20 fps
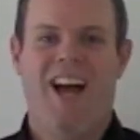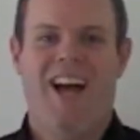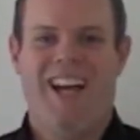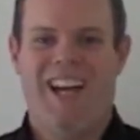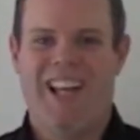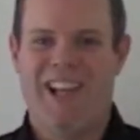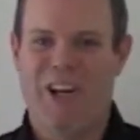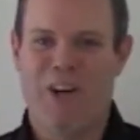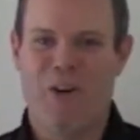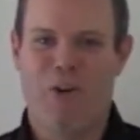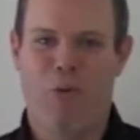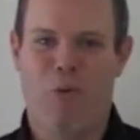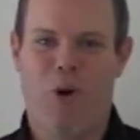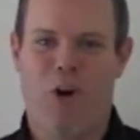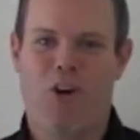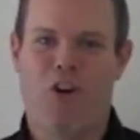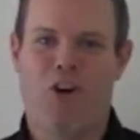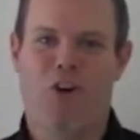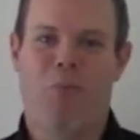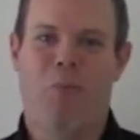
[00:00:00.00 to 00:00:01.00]
Hello and
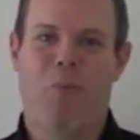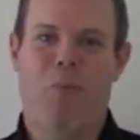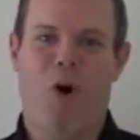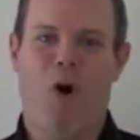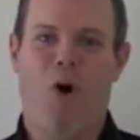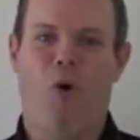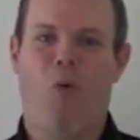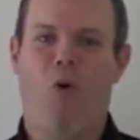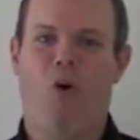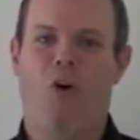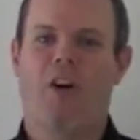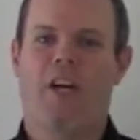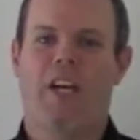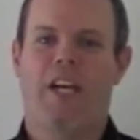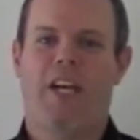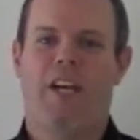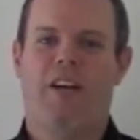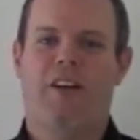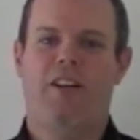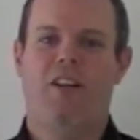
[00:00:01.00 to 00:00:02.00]
welcome. Paul Walker
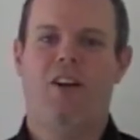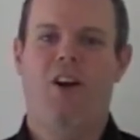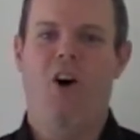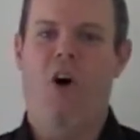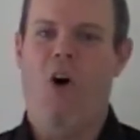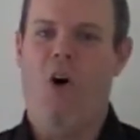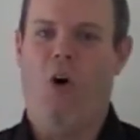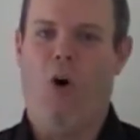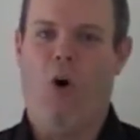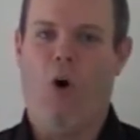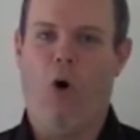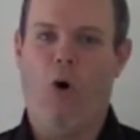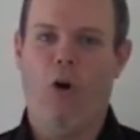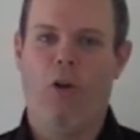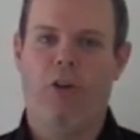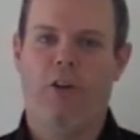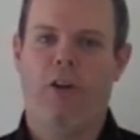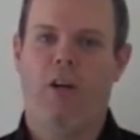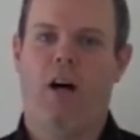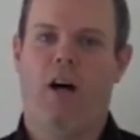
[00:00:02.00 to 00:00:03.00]
here,
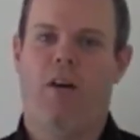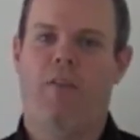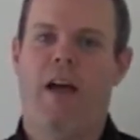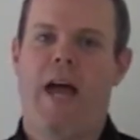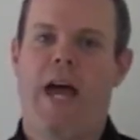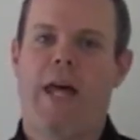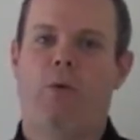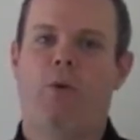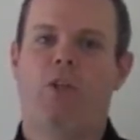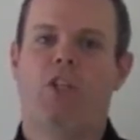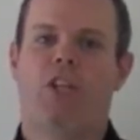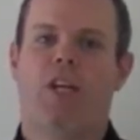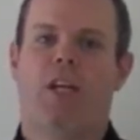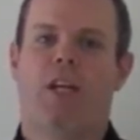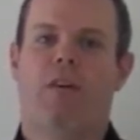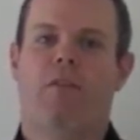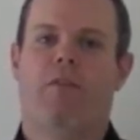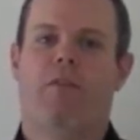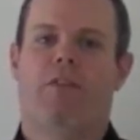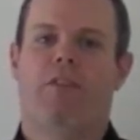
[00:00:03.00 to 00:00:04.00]
author of How to
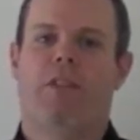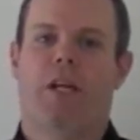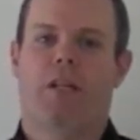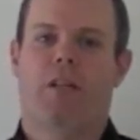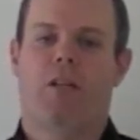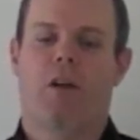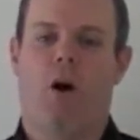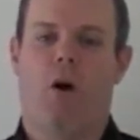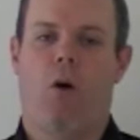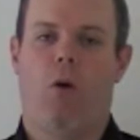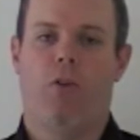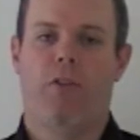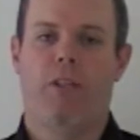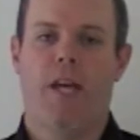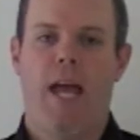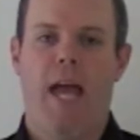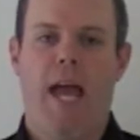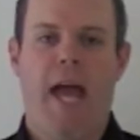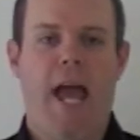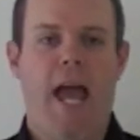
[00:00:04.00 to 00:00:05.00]
Achieve Set
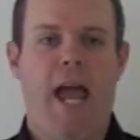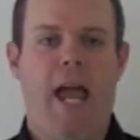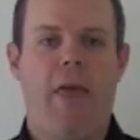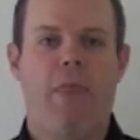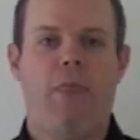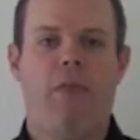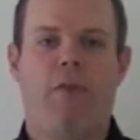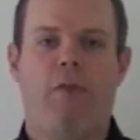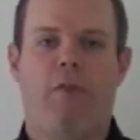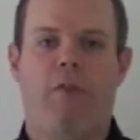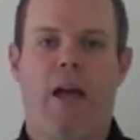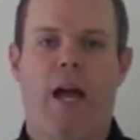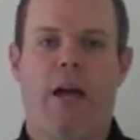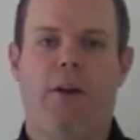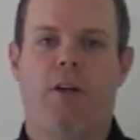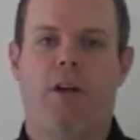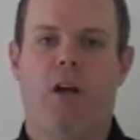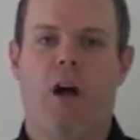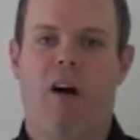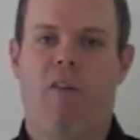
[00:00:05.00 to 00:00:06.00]
Goals and the
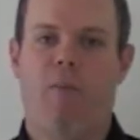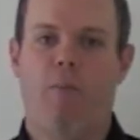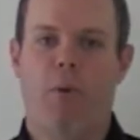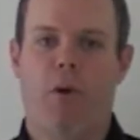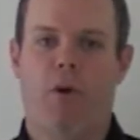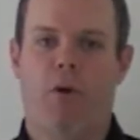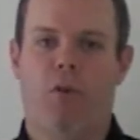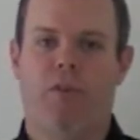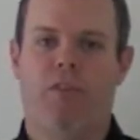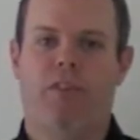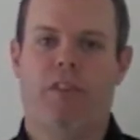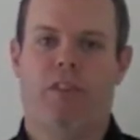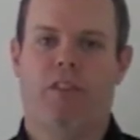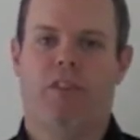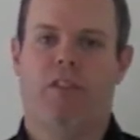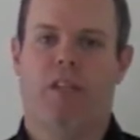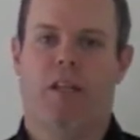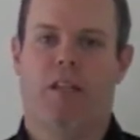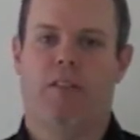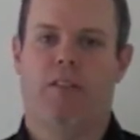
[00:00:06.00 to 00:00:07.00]
founder of Build
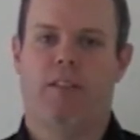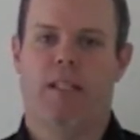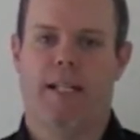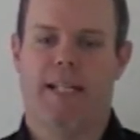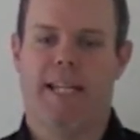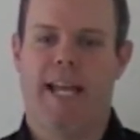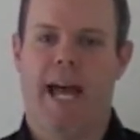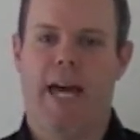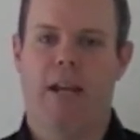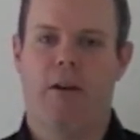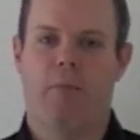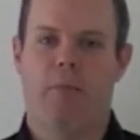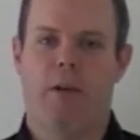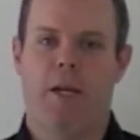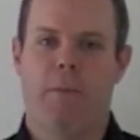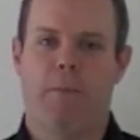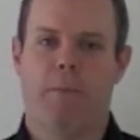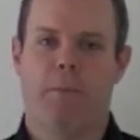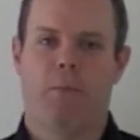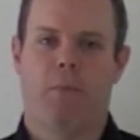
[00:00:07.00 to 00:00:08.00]
Success
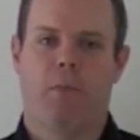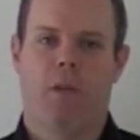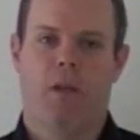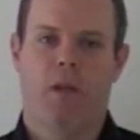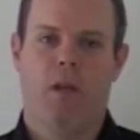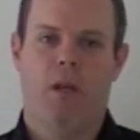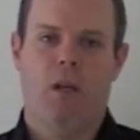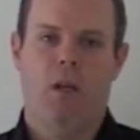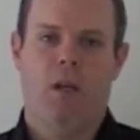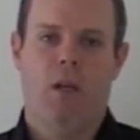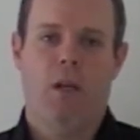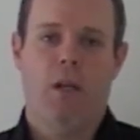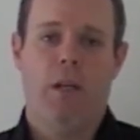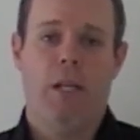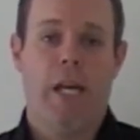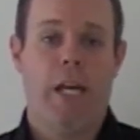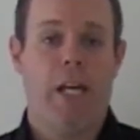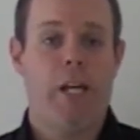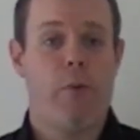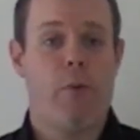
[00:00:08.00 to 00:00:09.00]
Academy.
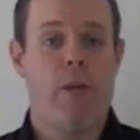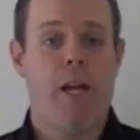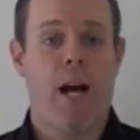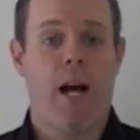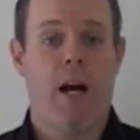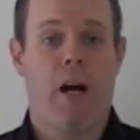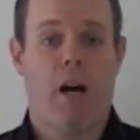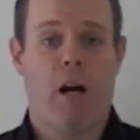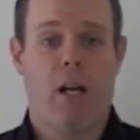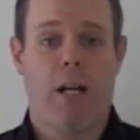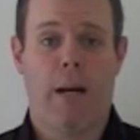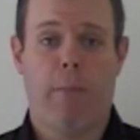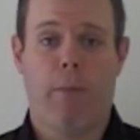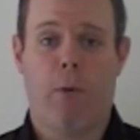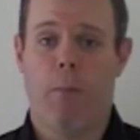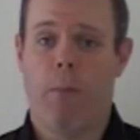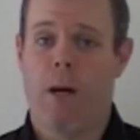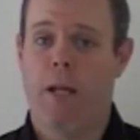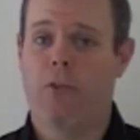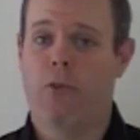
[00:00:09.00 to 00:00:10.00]
Now here we are, a couple
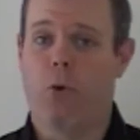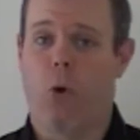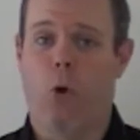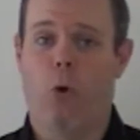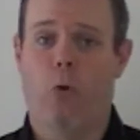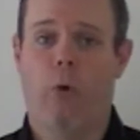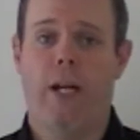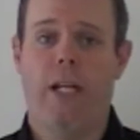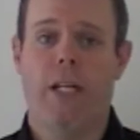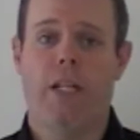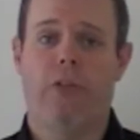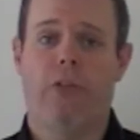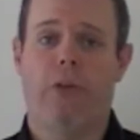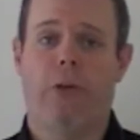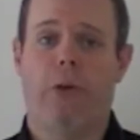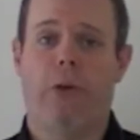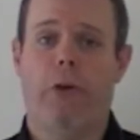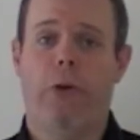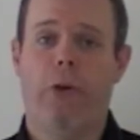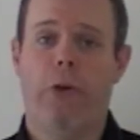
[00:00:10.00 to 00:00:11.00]
of months already
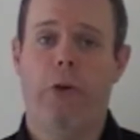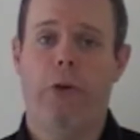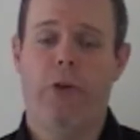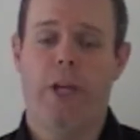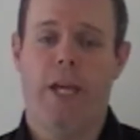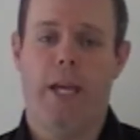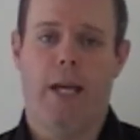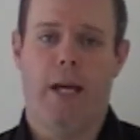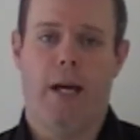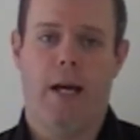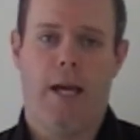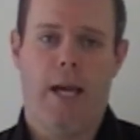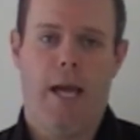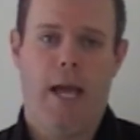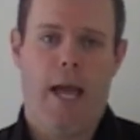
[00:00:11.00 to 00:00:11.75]
into the new year,